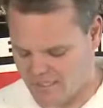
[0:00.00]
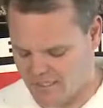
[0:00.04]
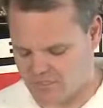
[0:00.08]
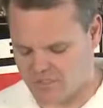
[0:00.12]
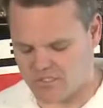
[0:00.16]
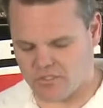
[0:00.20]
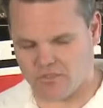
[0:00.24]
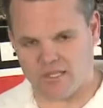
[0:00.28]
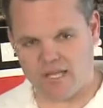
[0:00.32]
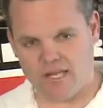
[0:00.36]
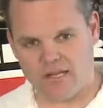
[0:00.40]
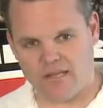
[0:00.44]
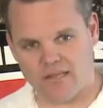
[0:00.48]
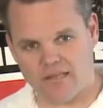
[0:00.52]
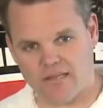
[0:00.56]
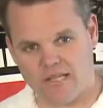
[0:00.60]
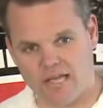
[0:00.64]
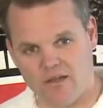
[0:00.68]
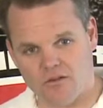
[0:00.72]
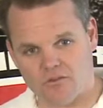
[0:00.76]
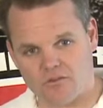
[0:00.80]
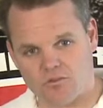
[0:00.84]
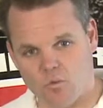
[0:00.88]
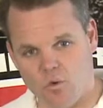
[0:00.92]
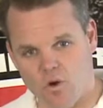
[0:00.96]
So that
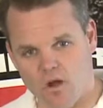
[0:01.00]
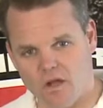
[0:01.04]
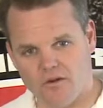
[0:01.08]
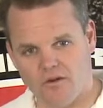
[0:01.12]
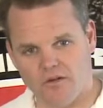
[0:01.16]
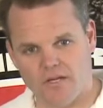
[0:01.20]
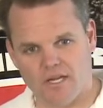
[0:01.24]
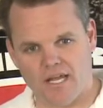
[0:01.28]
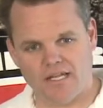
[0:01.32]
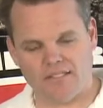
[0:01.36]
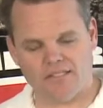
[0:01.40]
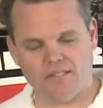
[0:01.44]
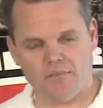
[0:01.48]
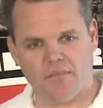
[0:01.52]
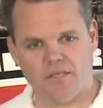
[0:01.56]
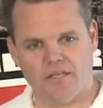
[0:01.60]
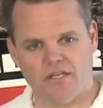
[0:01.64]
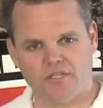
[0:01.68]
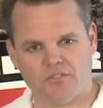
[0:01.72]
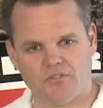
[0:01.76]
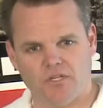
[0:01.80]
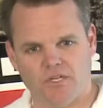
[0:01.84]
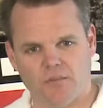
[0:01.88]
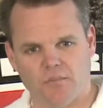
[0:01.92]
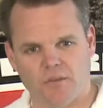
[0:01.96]
allows water not to
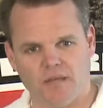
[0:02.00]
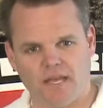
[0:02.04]
penetrate